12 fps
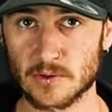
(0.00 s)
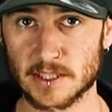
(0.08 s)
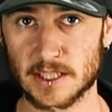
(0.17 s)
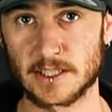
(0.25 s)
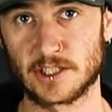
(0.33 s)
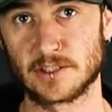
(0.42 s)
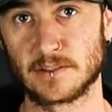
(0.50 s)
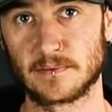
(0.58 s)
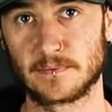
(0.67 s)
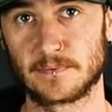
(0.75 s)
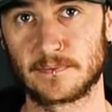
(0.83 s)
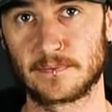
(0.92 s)
retention.
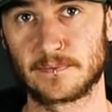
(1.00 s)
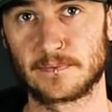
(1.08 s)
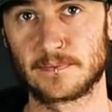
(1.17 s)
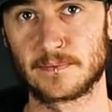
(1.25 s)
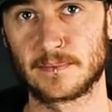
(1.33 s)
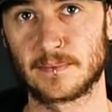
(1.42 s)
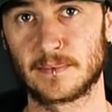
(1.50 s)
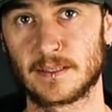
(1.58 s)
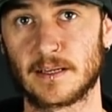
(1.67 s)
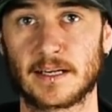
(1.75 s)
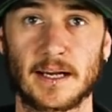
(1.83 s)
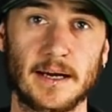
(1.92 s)

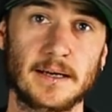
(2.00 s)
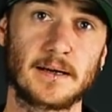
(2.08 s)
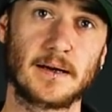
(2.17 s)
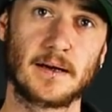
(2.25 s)
Okay?